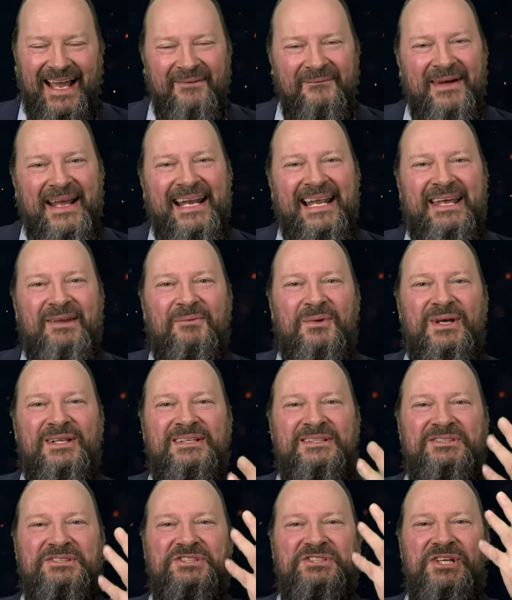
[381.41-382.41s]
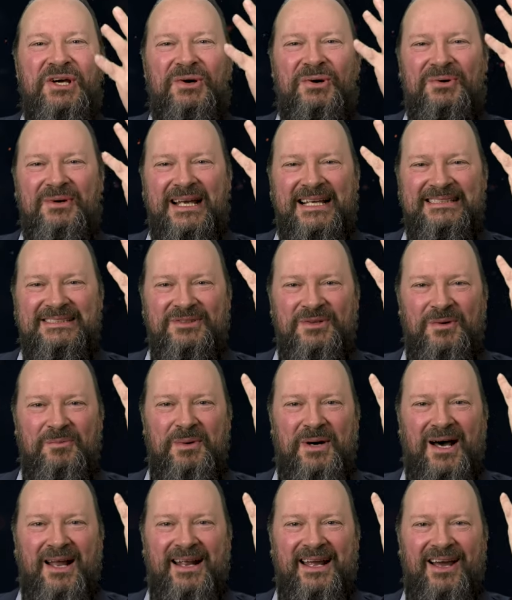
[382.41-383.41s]
when he would show his
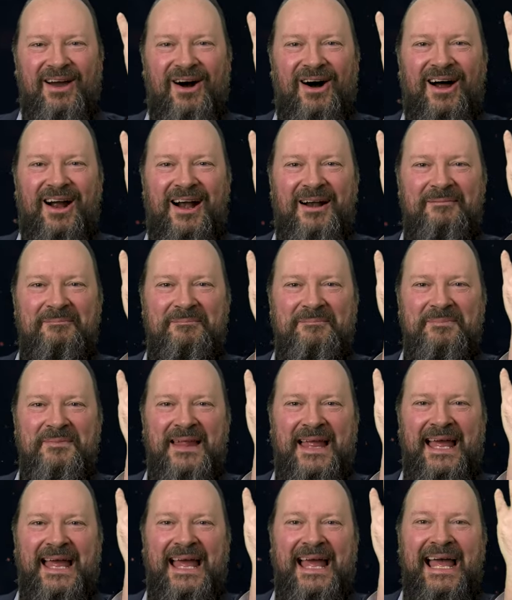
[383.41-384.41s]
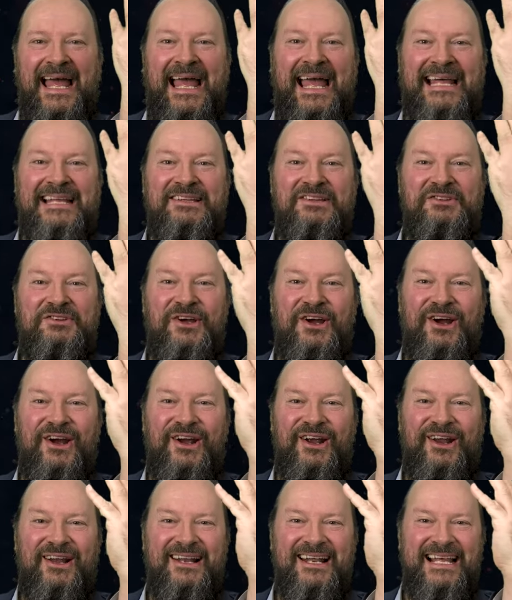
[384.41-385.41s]
robotic arm and
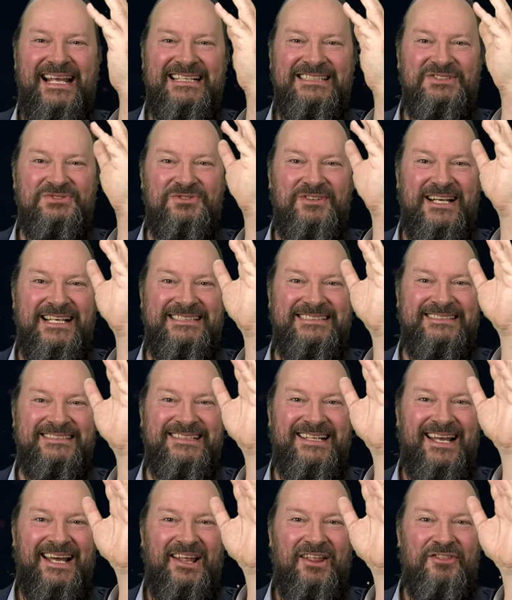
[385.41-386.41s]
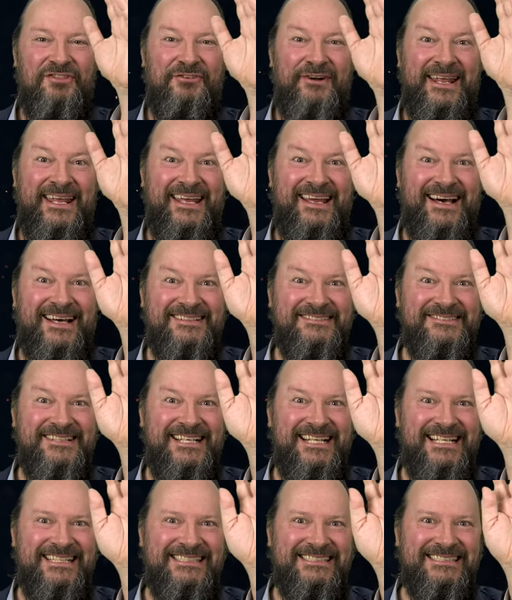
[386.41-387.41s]
turn his wrist
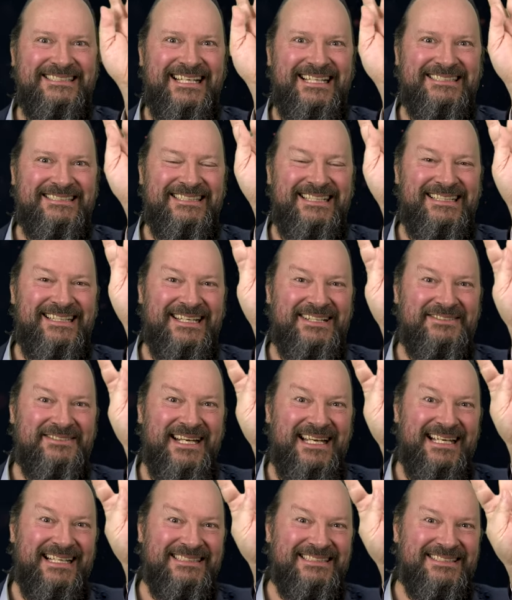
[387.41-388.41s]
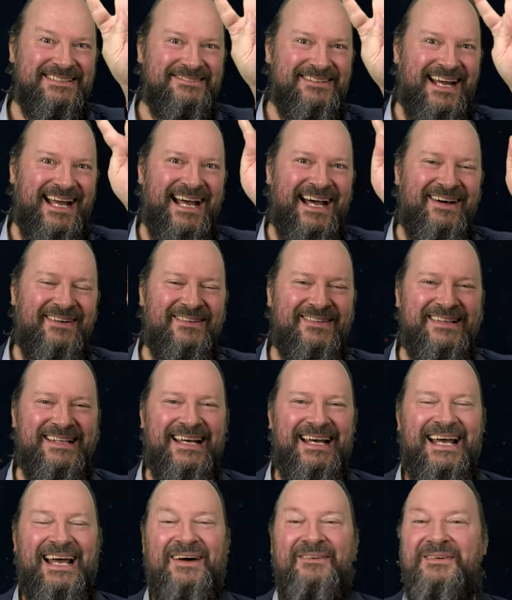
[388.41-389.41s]
360 degrees
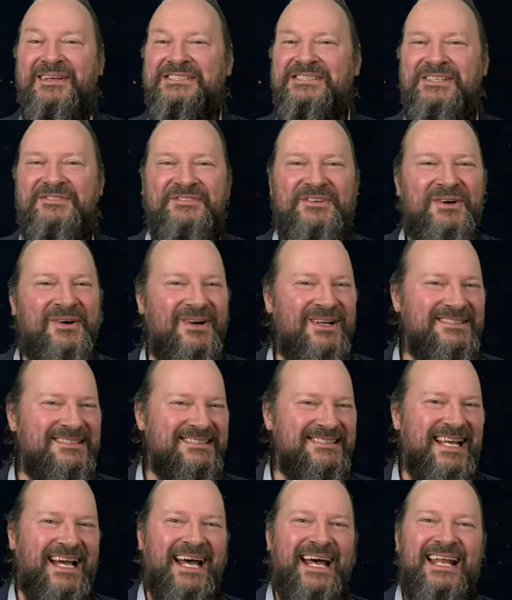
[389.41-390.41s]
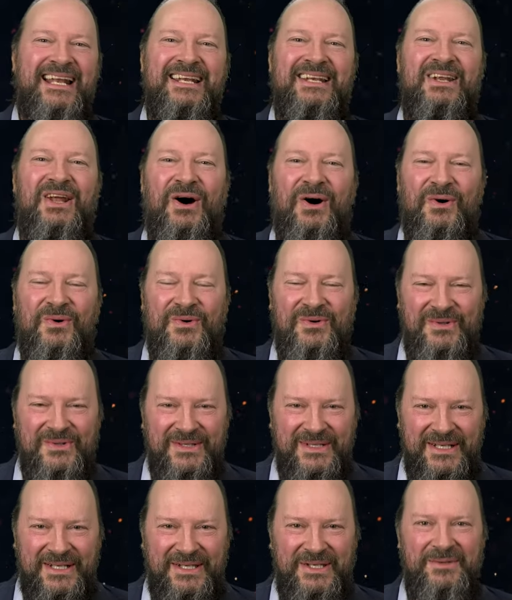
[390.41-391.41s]
around, which of course no
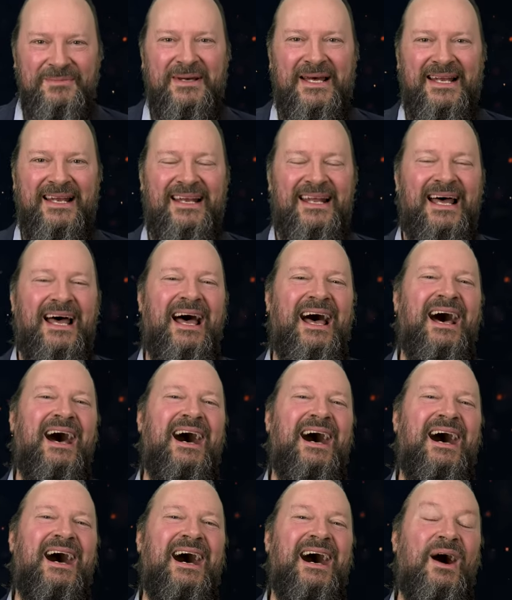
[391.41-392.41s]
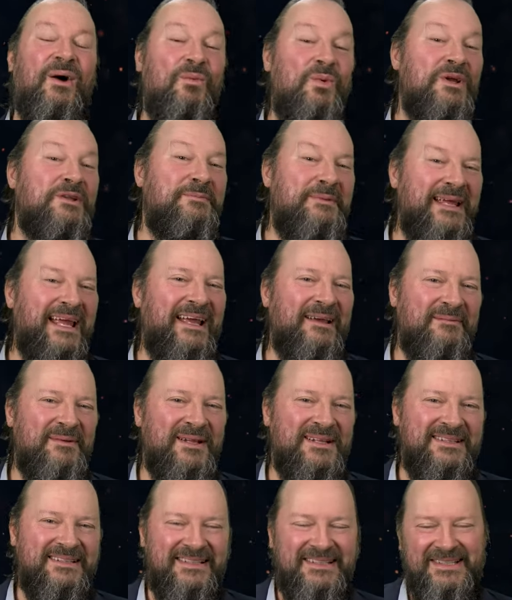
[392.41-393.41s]
human would be
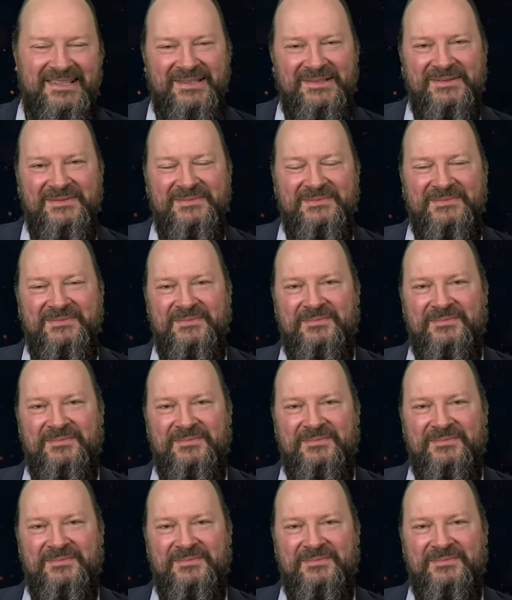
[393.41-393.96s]
able to do.